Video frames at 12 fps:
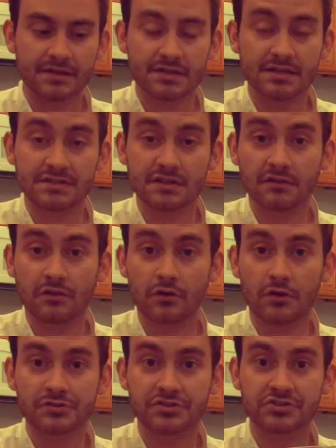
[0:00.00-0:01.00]
is a
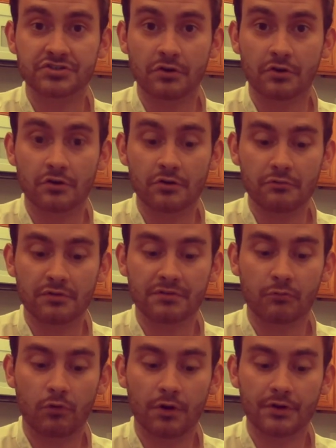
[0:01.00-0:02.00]
large jar
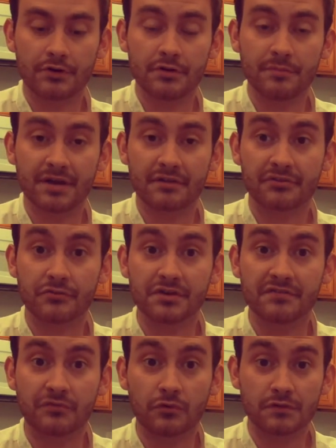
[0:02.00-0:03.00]
with water about
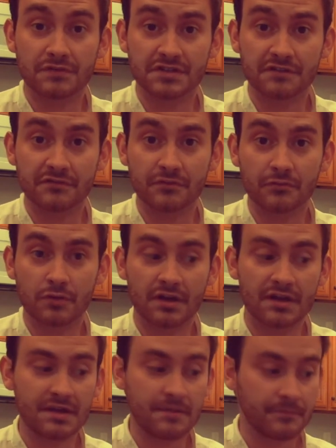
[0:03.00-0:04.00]
3/4 of the
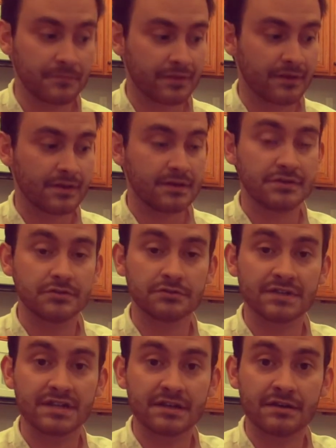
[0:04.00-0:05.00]
way. You'll
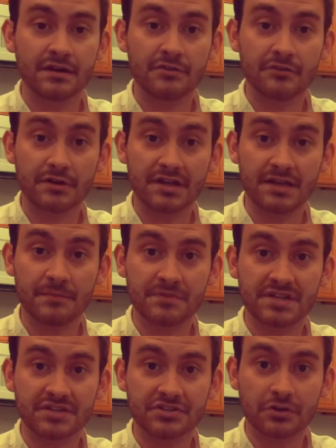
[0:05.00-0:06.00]
need another
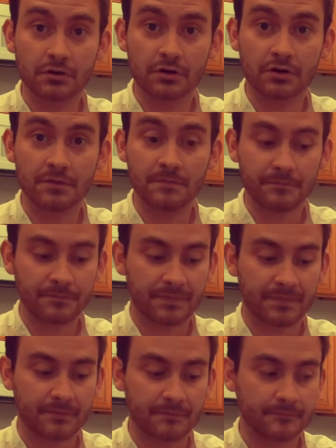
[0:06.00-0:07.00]
empty jar,
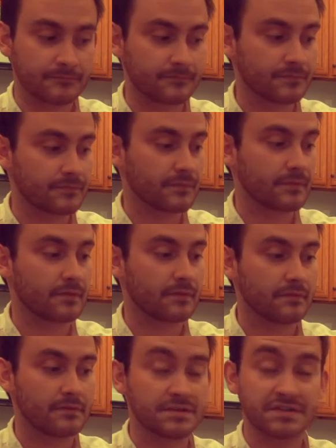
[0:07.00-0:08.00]

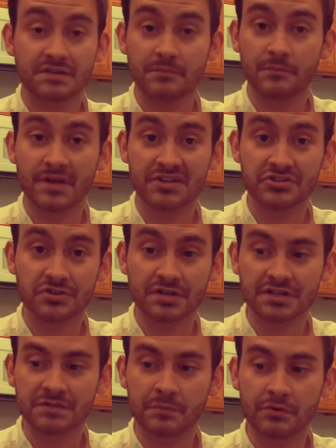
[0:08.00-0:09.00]
some
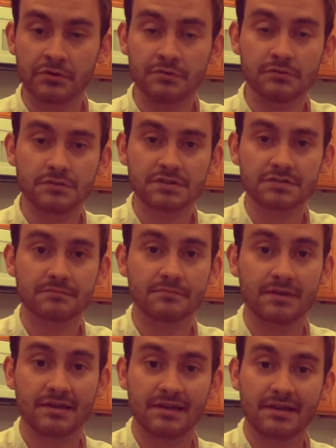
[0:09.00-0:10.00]
measuring spoons,
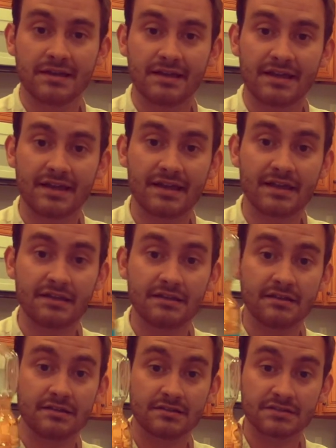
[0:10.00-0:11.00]
and
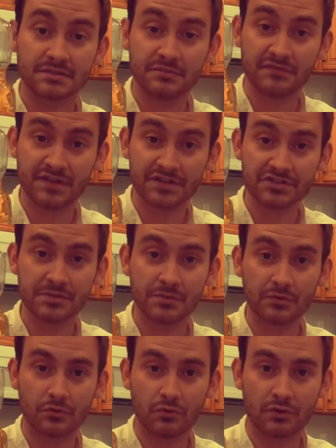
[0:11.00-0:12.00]
some
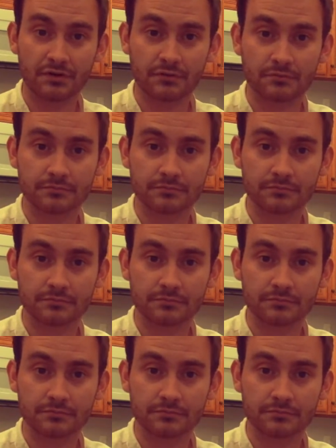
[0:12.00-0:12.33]
vegetable oil.